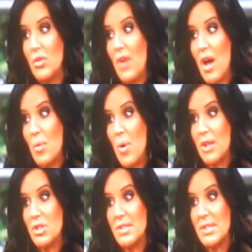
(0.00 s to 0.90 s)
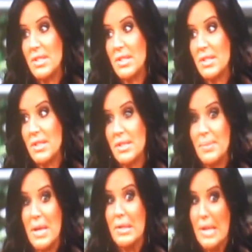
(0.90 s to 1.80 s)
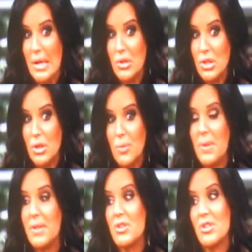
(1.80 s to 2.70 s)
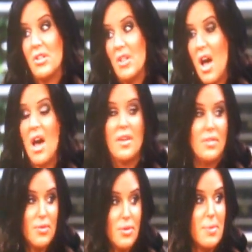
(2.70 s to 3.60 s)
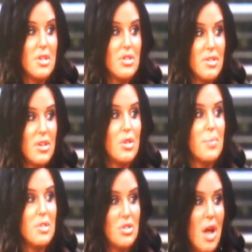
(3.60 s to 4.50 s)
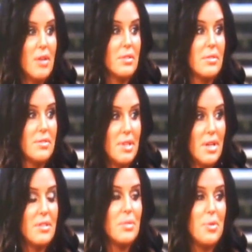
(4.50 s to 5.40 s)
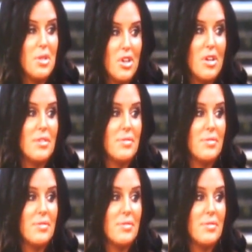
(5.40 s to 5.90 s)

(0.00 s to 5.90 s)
You've got to watch the season because I'm not allowed to, but there's a lot of information there. You'll be shocked. Yeah, it's really good.